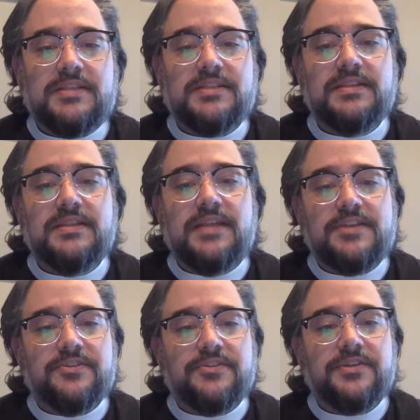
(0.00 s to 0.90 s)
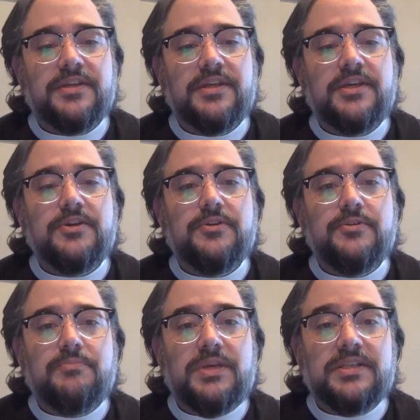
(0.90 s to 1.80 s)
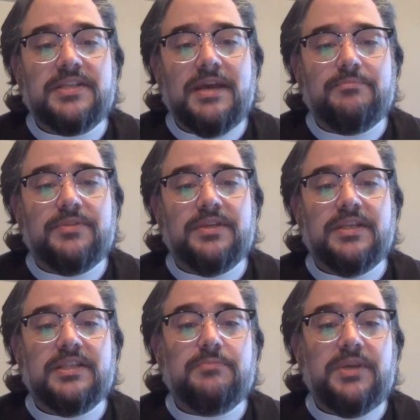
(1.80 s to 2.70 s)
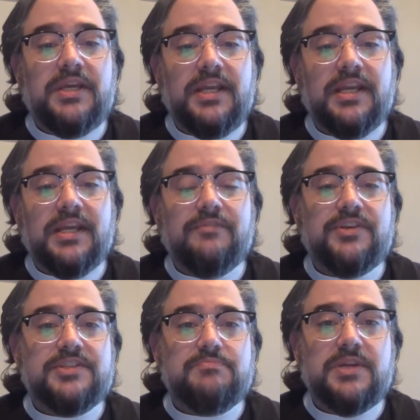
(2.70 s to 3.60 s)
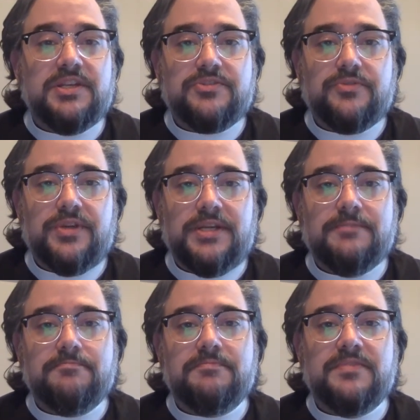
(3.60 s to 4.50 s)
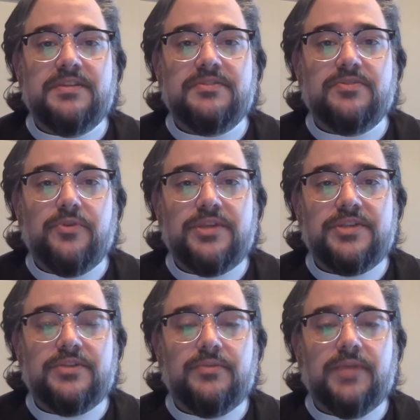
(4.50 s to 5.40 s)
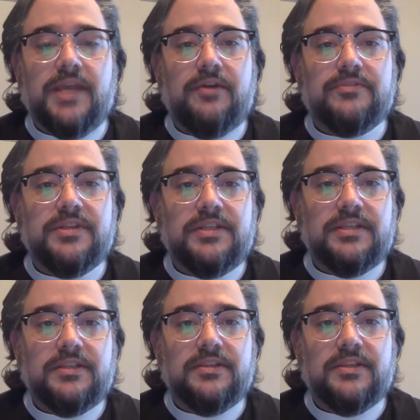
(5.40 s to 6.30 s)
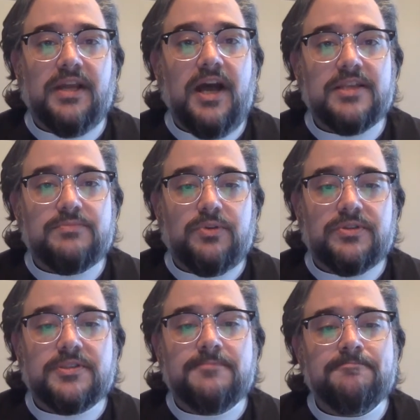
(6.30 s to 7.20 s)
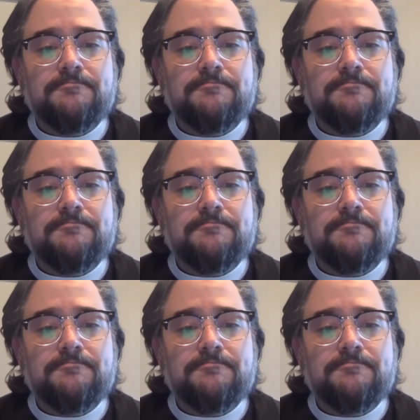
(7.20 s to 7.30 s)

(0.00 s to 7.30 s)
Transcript: in the desert being tempted at the beginning of his ministry. These stories are recounted in the Gospels.